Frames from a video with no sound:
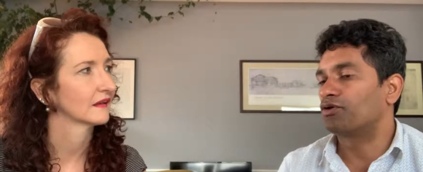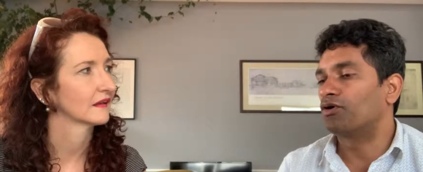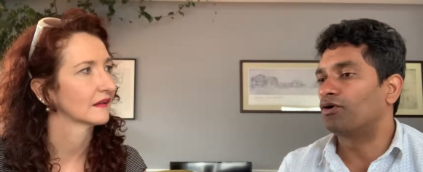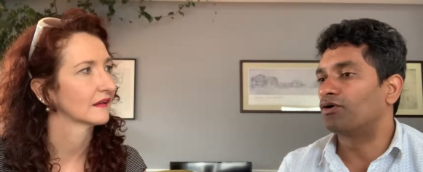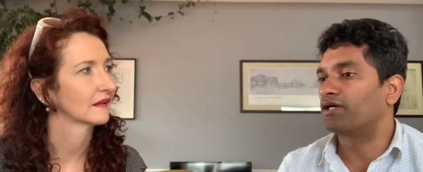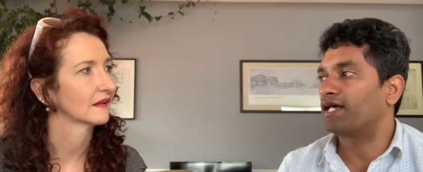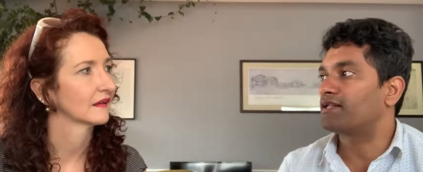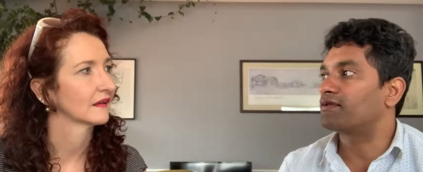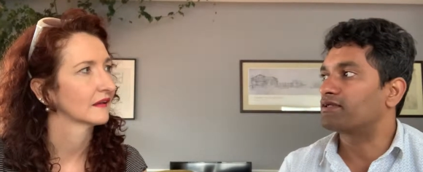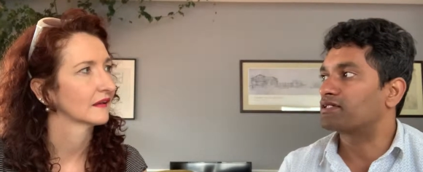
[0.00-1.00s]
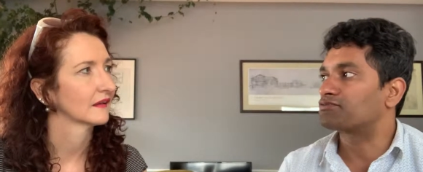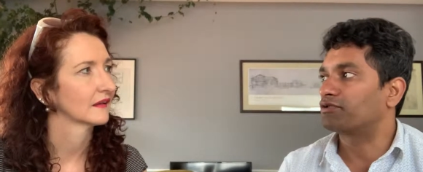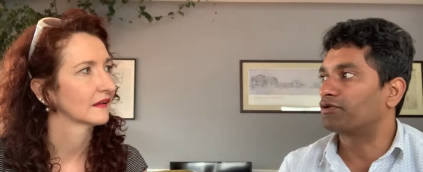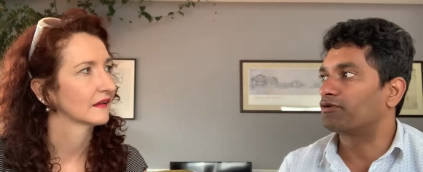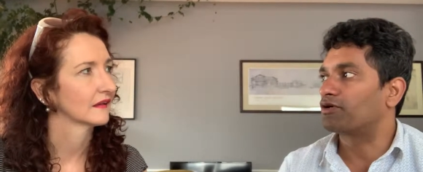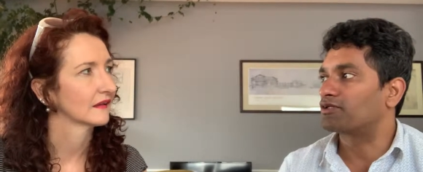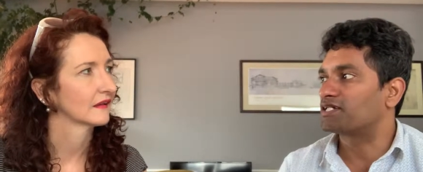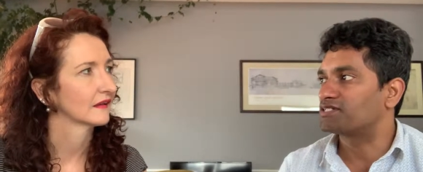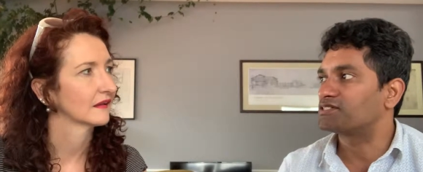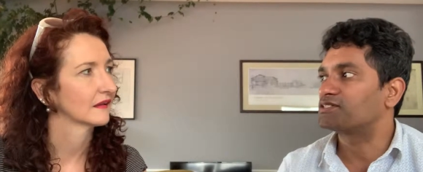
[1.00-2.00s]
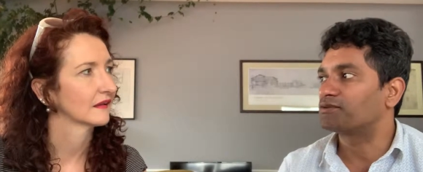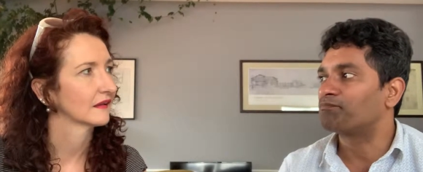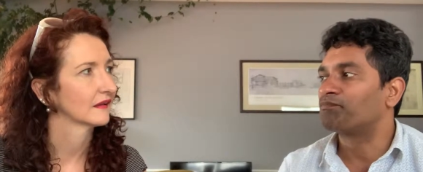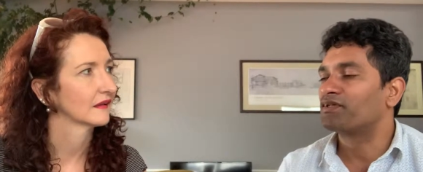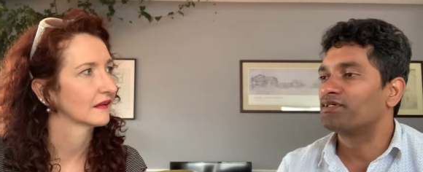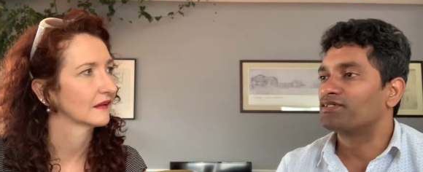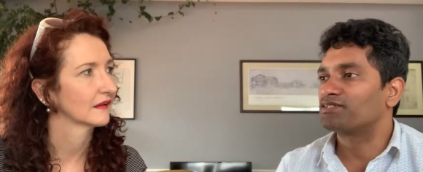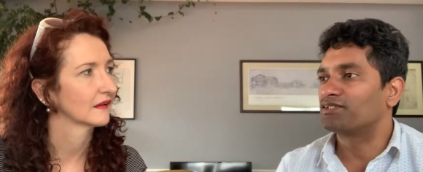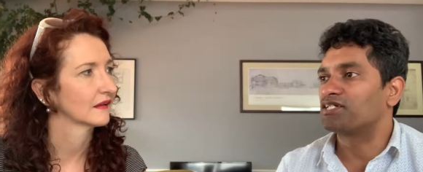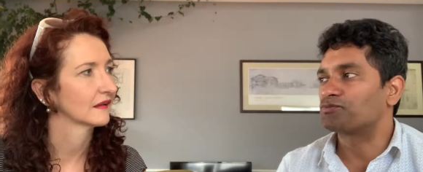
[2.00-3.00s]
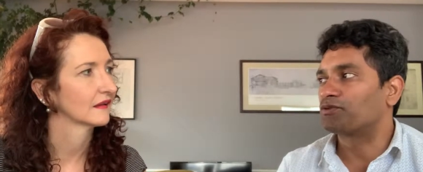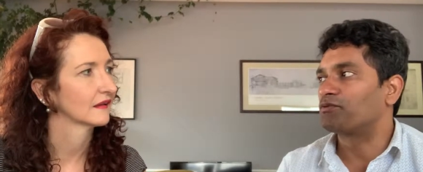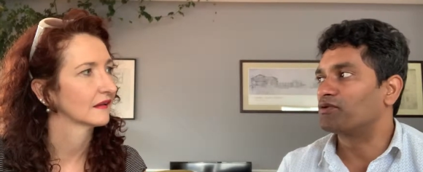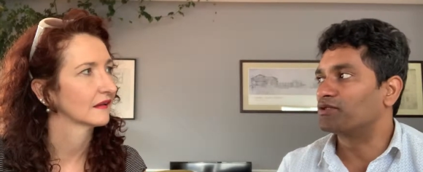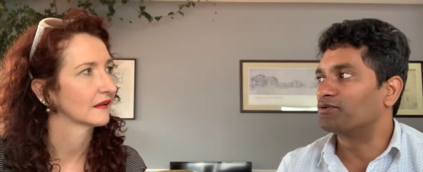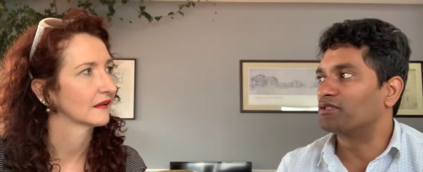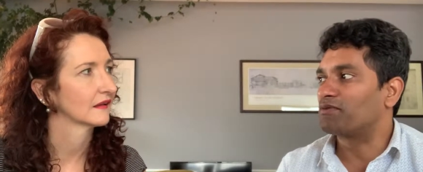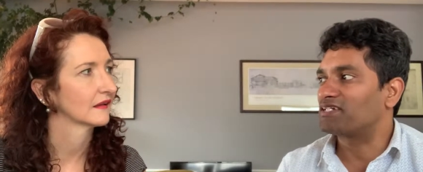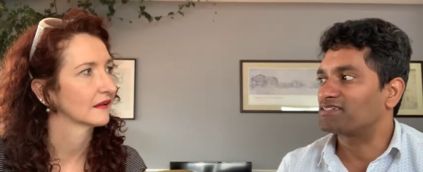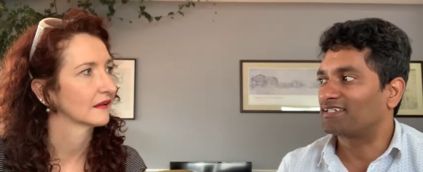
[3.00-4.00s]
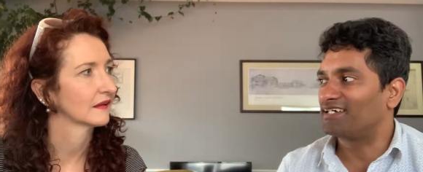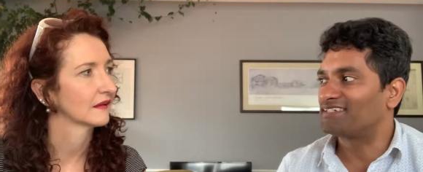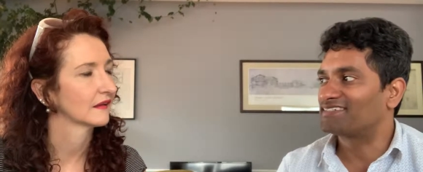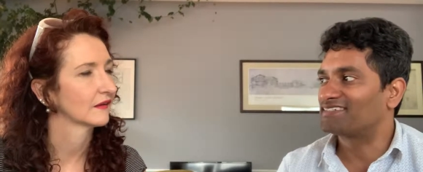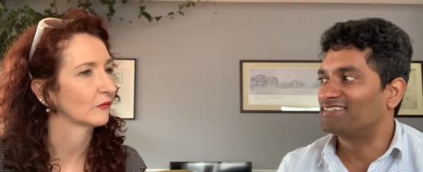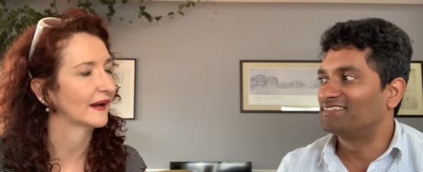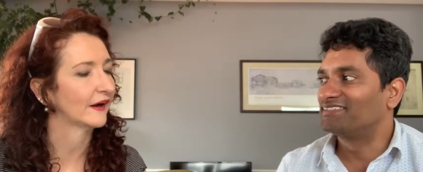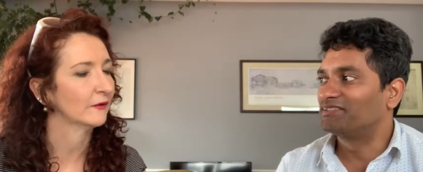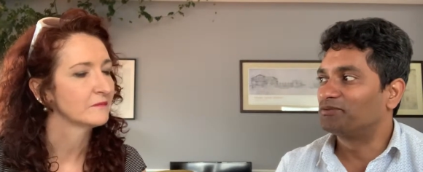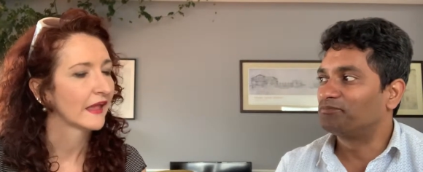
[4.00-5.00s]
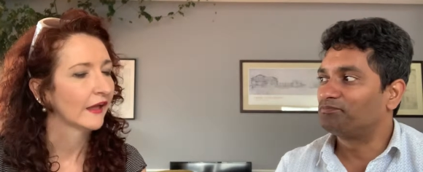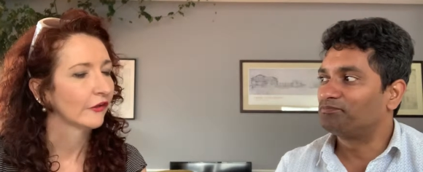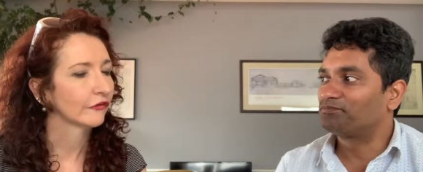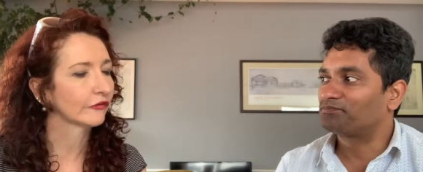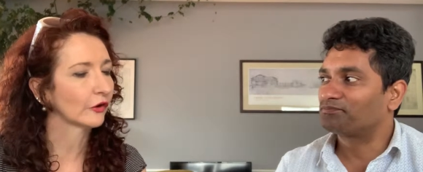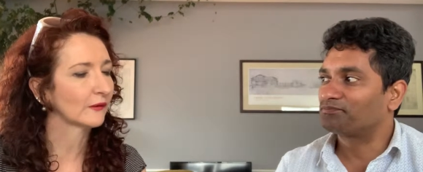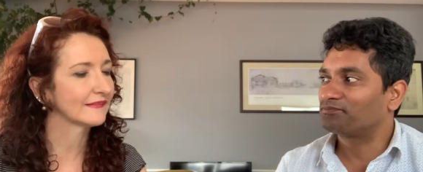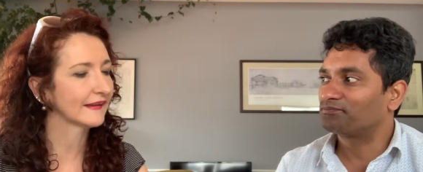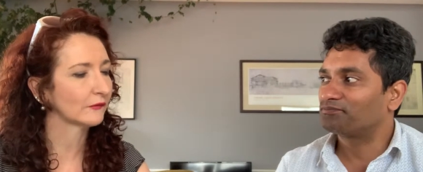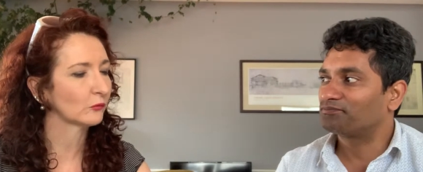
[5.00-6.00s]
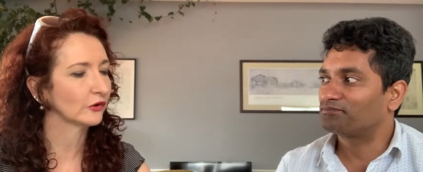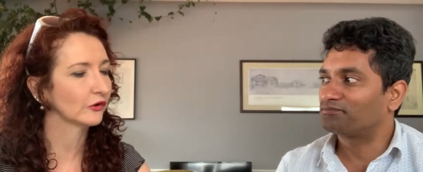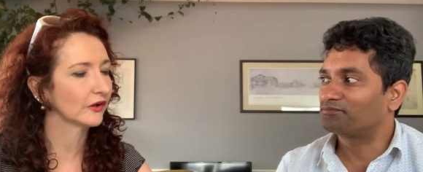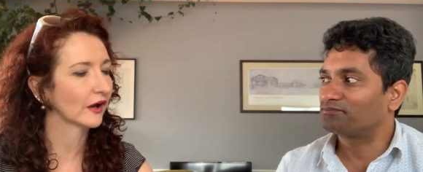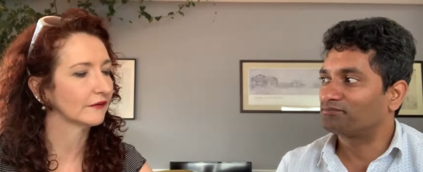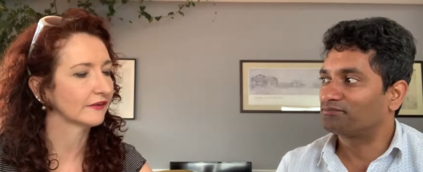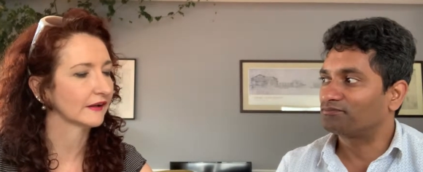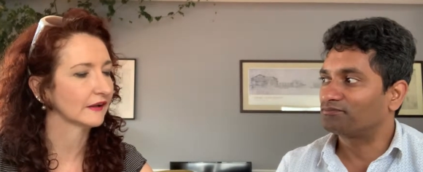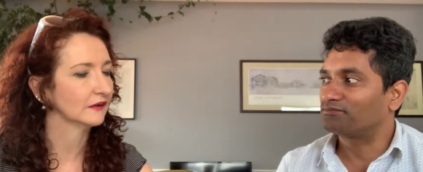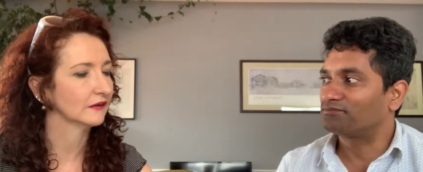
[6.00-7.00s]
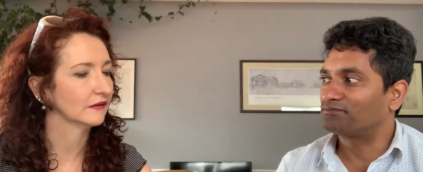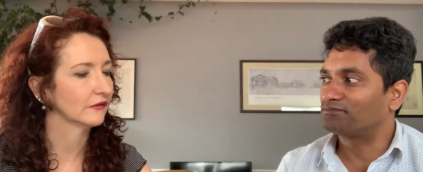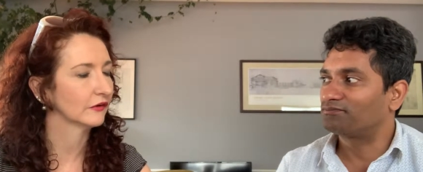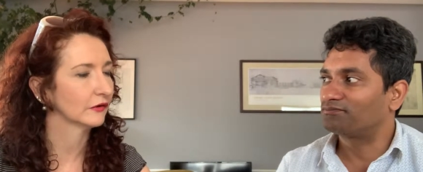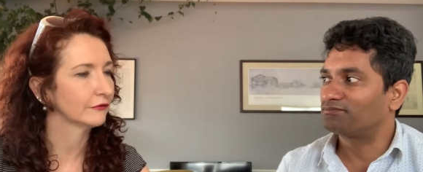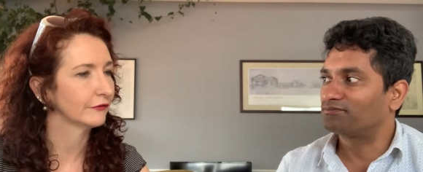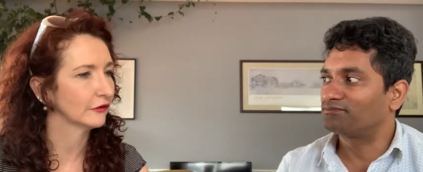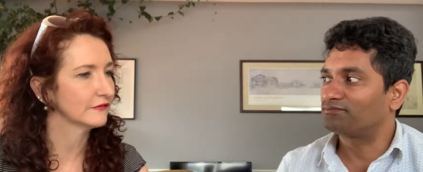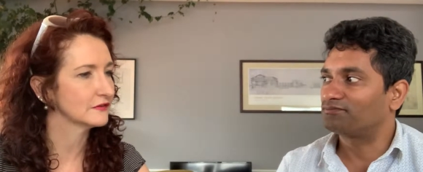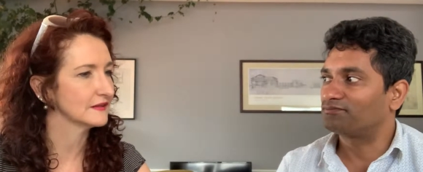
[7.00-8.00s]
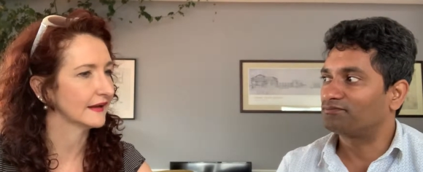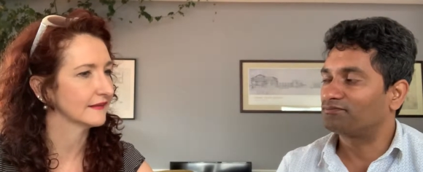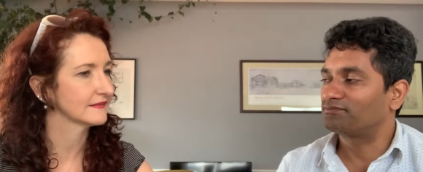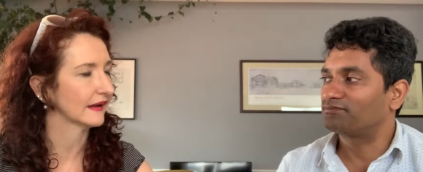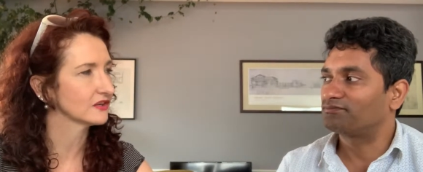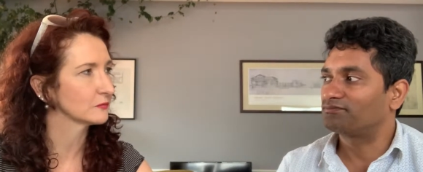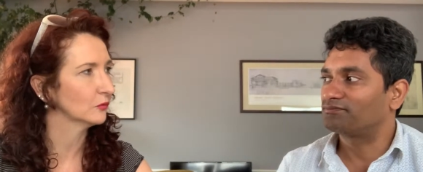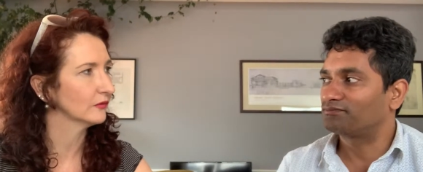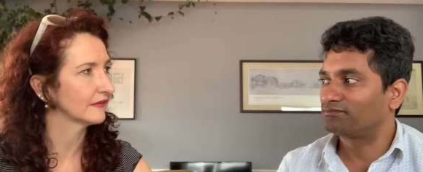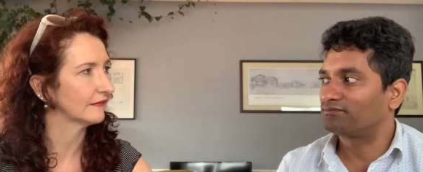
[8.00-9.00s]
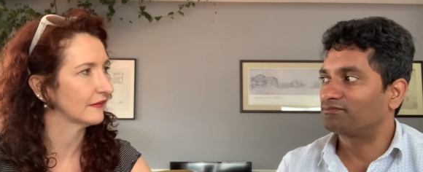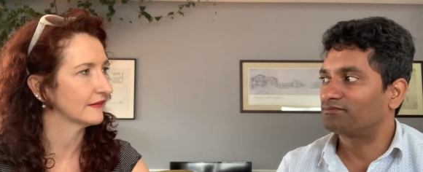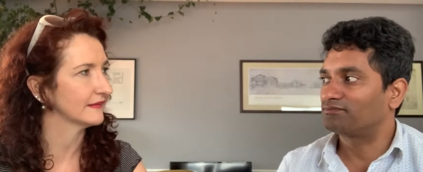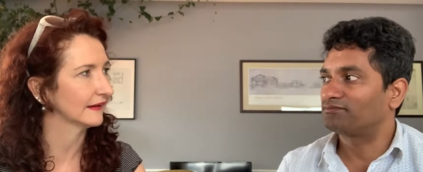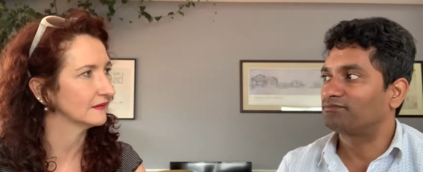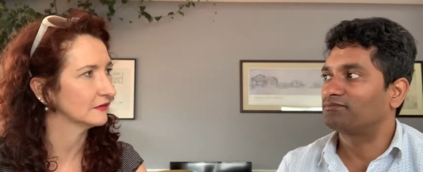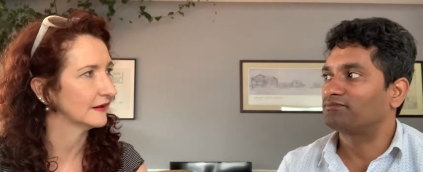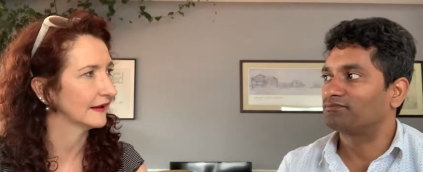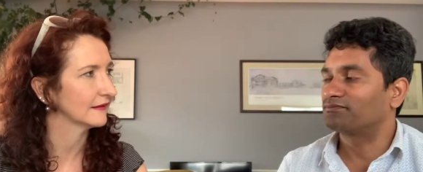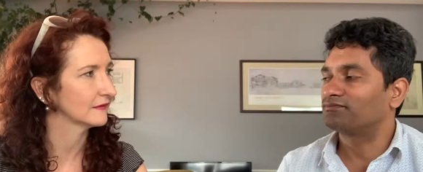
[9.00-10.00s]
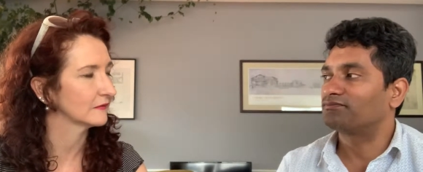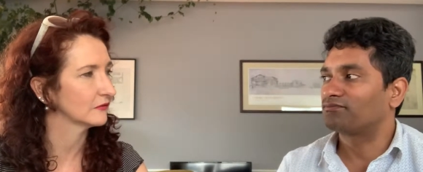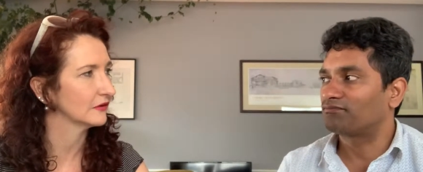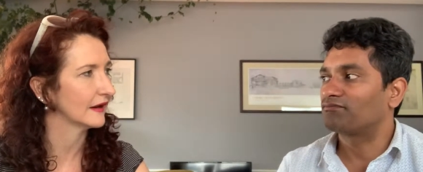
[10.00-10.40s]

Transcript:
Speaker 1: or analytics for your organization. So that's what we will do in the masterclass.
Speaker 2: Wow. So is that what you're going to cover in the first two days dashboards and then the second two days two